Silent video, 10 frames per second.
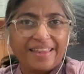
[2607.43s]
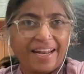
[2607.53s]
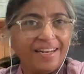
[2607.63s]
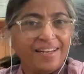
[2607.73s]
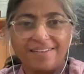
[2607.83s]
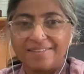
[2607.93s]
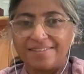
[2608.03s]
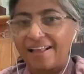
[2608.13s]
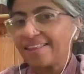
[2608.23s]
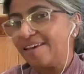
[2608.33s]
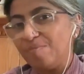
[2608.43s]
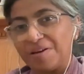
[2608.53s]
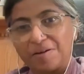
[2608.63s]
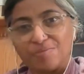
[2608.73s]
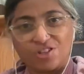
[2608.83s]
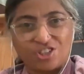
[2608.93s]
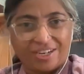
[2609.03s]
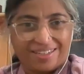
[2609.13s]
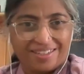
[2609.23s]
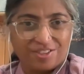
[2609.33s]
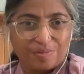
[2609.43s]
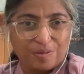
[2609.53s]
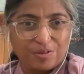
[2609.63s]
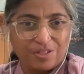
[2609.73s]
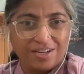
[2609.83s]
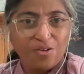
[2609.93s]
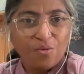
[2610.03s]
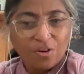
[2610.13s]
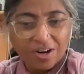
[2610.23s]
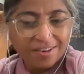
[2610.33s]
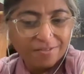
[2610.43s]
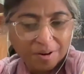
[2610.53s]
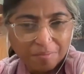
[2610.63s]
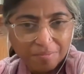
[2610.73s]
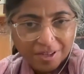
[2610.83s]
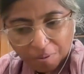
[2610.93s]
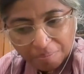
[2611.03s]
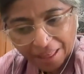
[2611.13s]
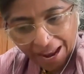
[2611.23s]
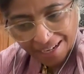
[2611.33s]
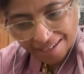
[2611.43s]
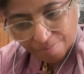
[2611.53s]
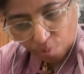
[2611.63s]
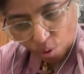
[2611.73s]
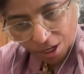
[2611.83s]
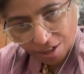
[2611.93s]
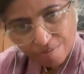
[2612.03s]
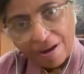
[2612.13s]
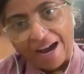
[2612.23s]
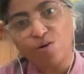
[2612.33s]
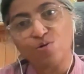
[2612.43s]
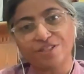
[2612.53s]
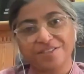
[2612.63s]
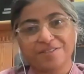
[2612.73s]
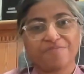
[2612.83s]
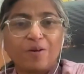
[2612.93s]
then nothing becomes a challenge, because then you're working from that point backwards,